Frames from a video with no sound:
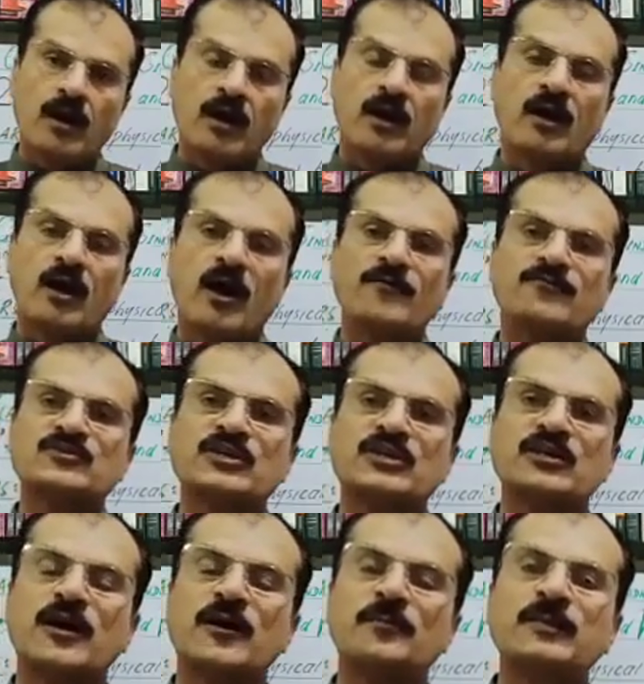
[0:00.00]

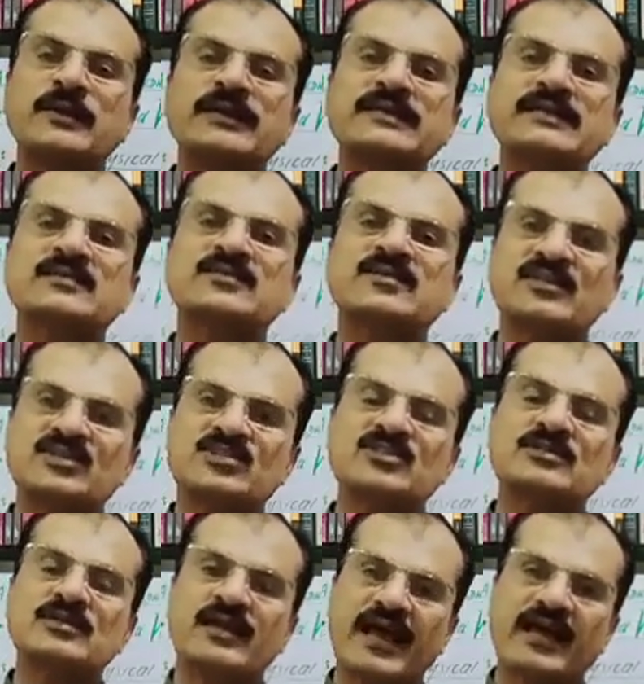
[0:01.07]
After completing
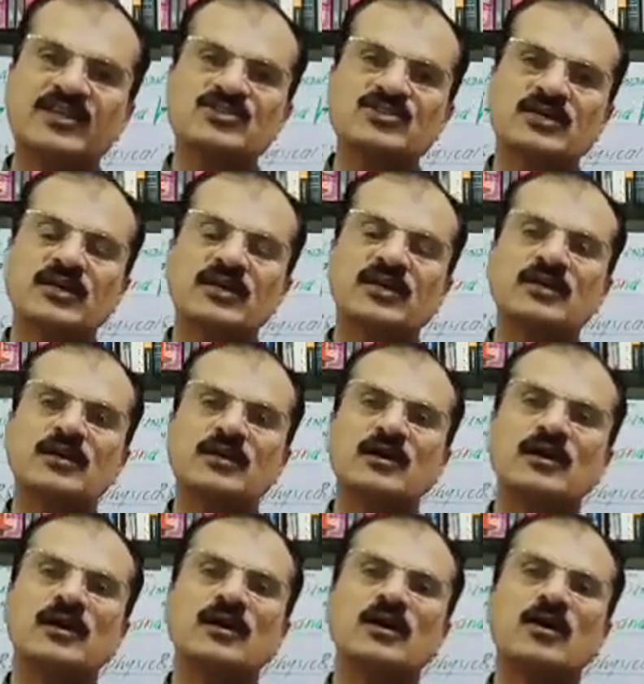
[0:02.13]
this lecture,
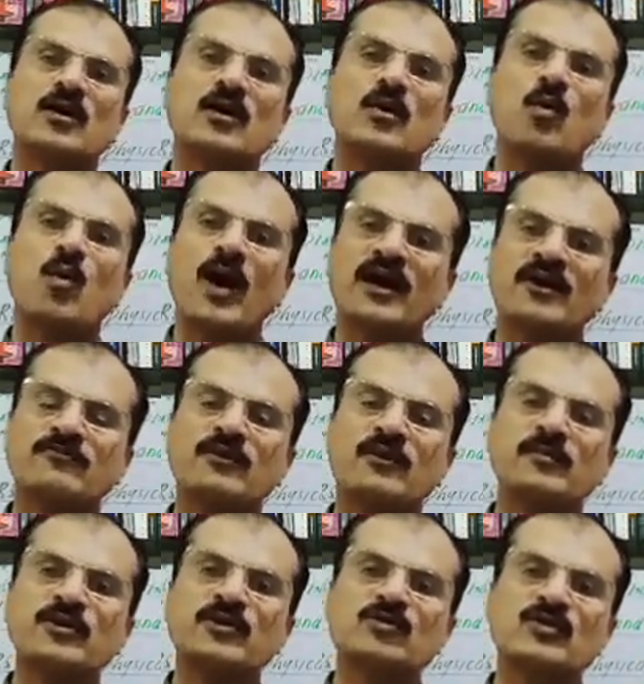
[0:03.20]
what
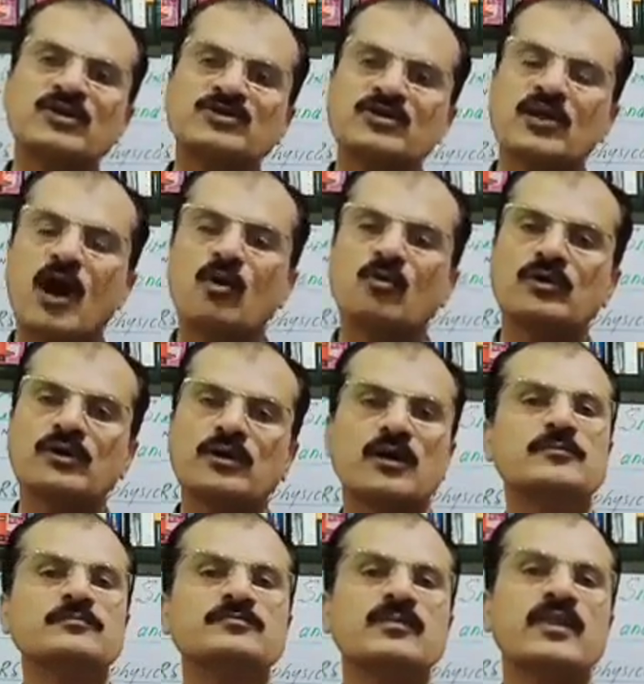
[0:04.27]
will be your
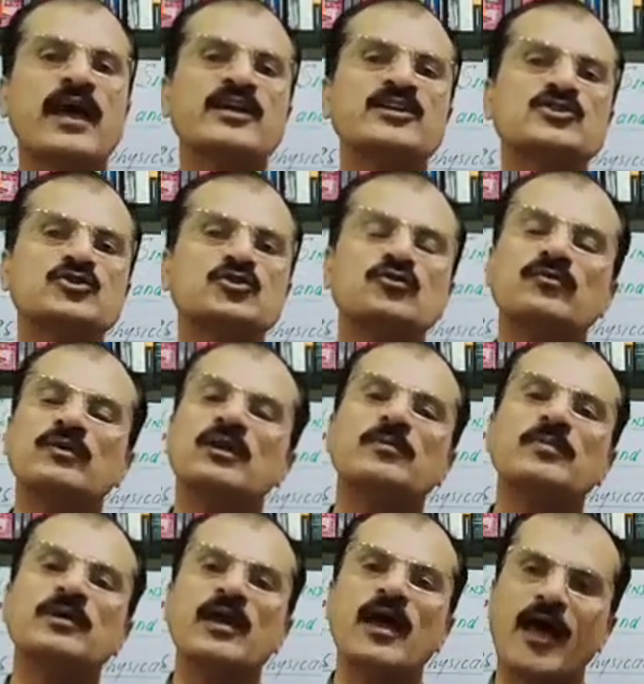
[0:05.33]
outcome? That you
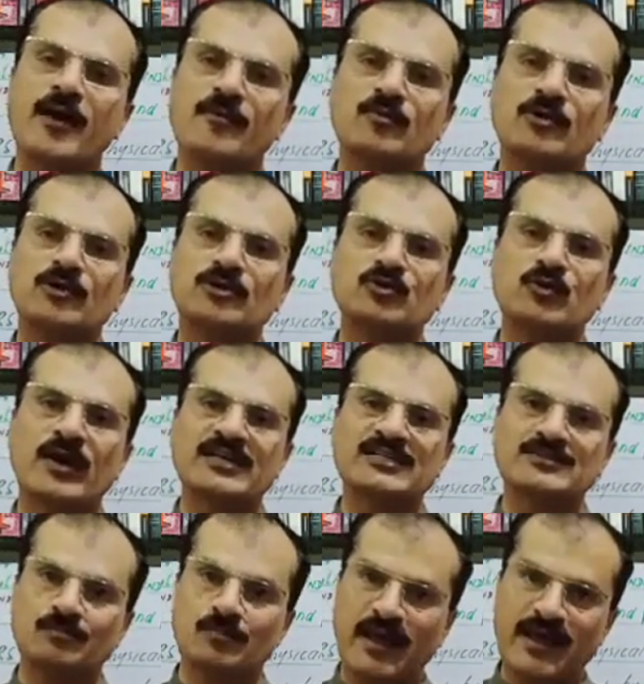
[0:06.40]
will be able to
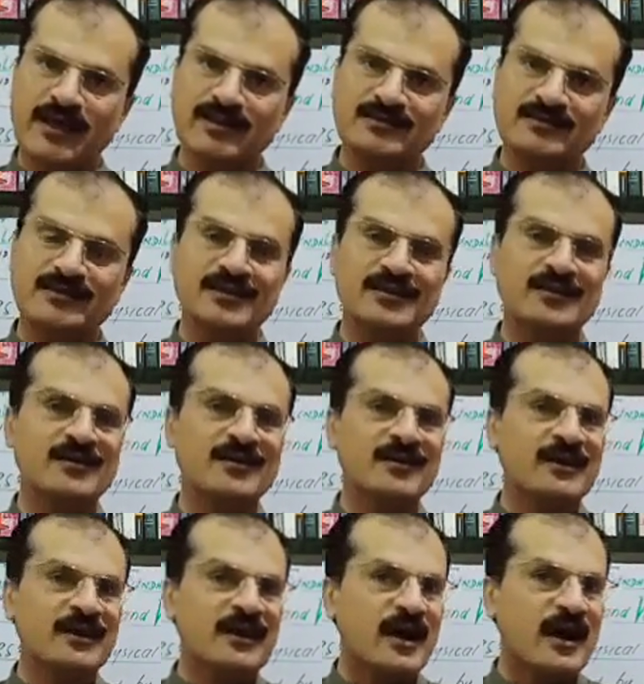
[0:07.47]
explain
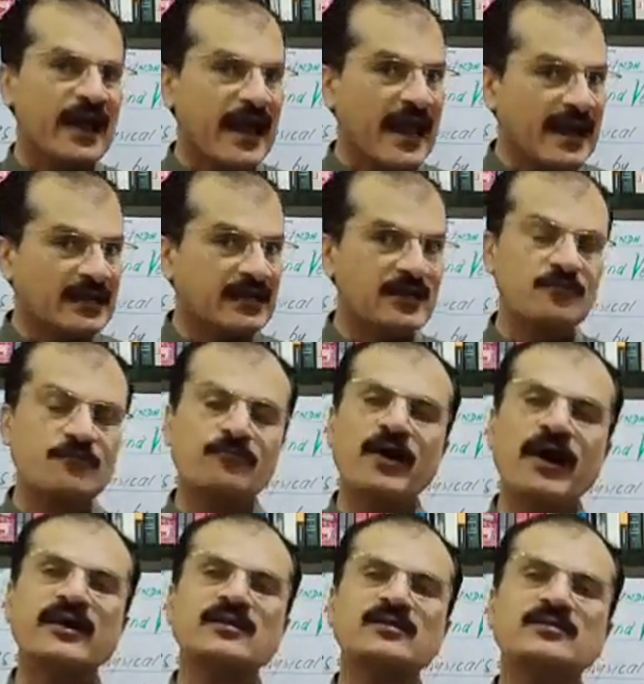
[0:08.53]
and
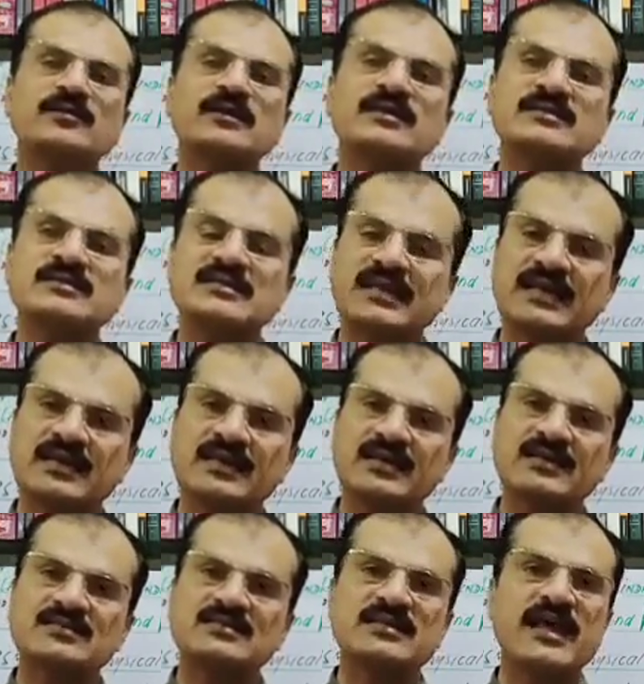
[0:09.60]
define the
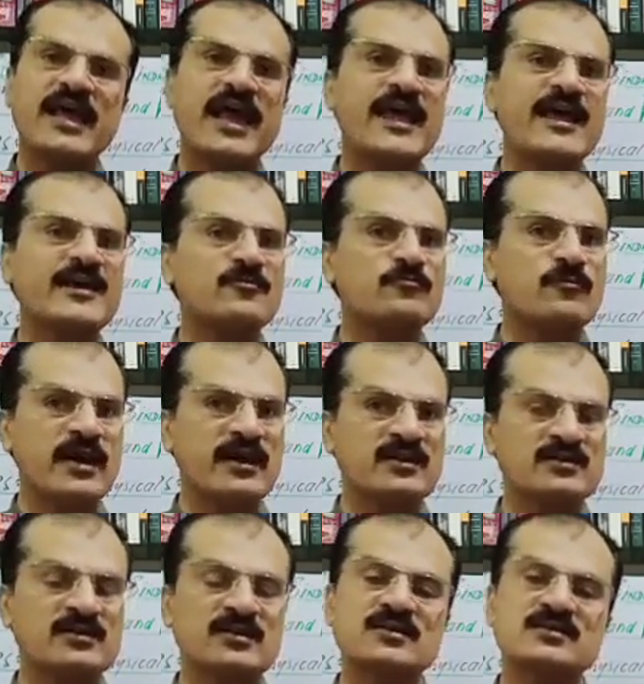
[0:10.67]
scalars and
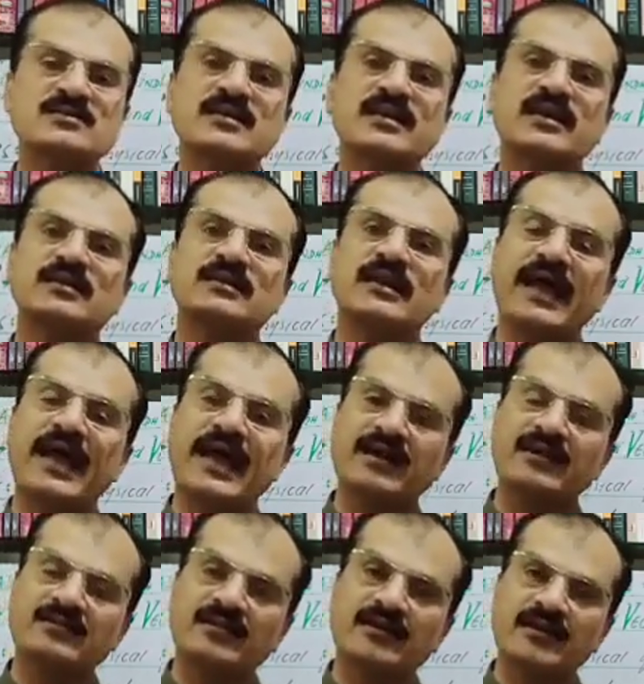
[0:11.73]
vectors
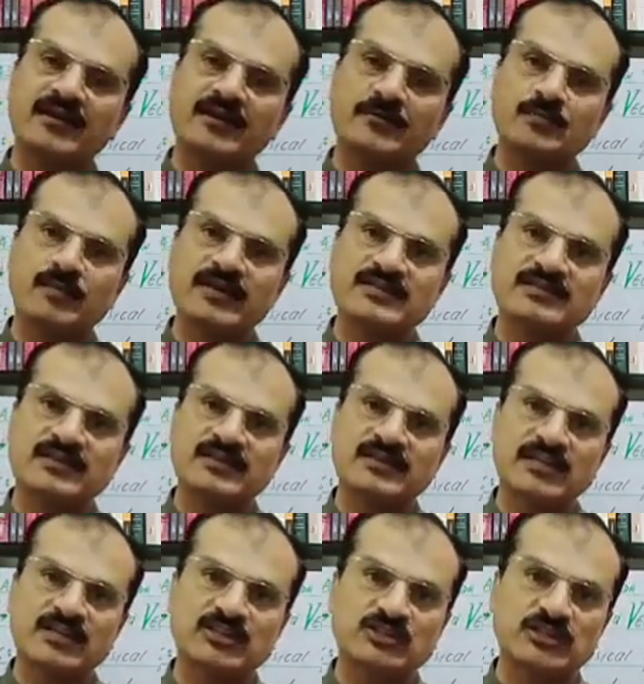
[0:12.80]
and their
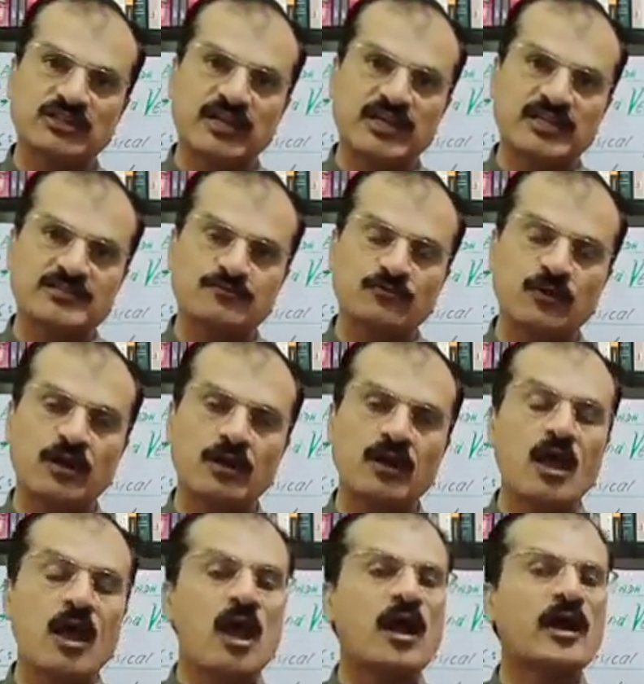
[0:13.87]
representation as
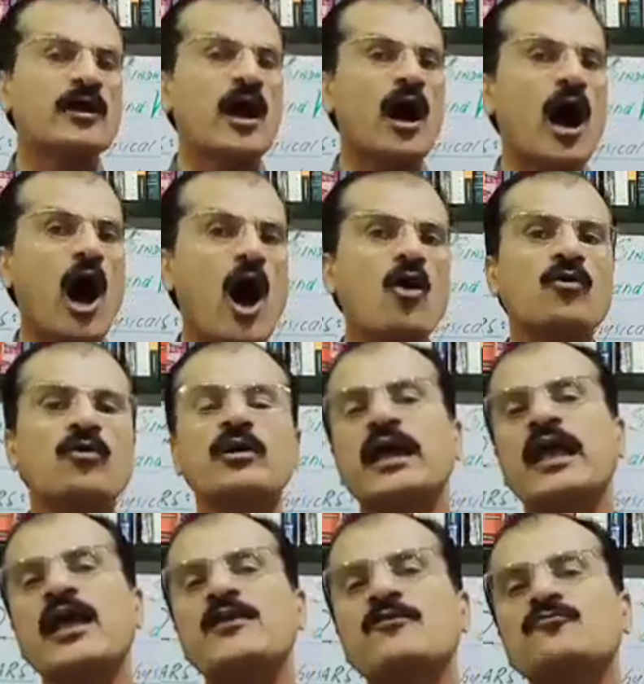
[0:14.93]
well, and
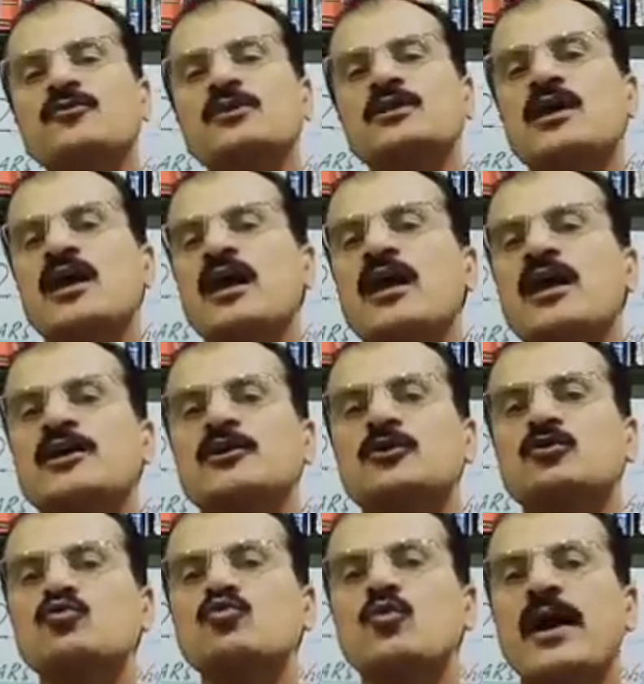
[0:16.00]
how can we add
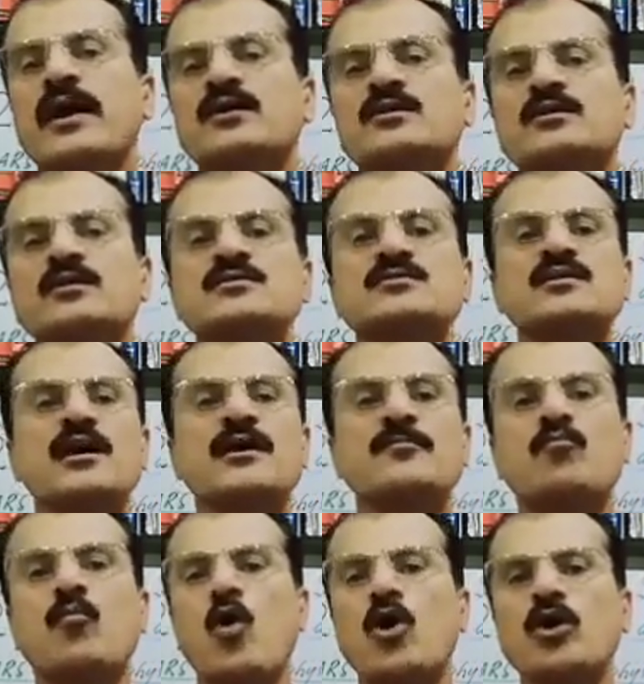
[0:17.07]
two vectors
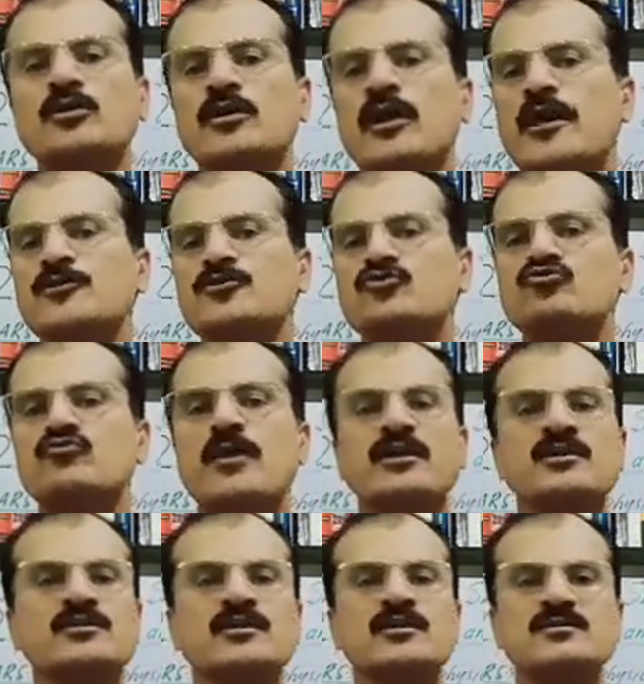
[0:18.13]
or more than two
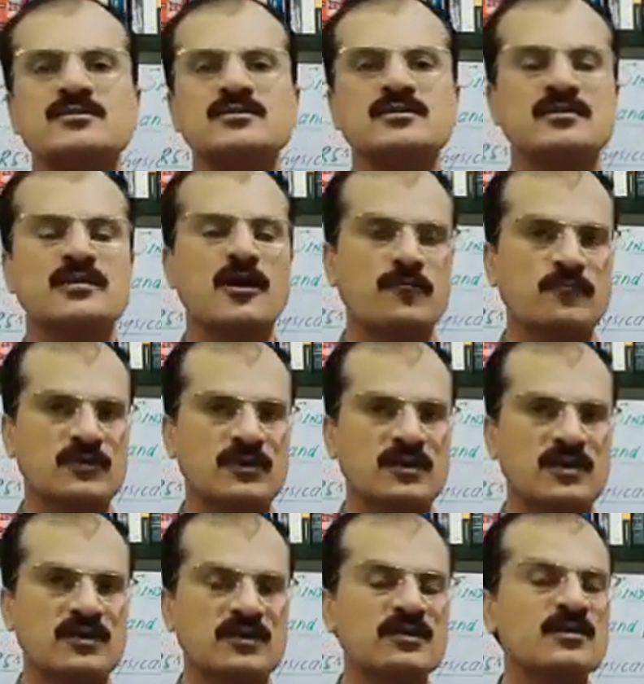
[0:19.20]
vectors
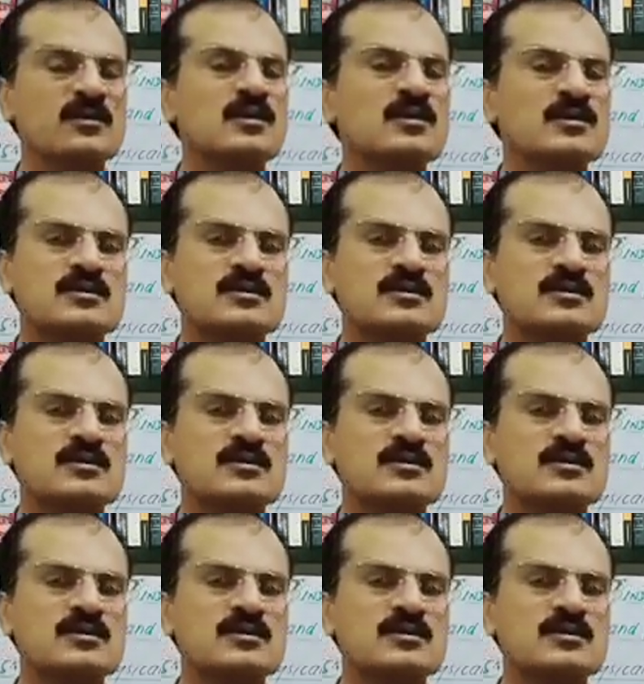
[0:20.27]
graphically.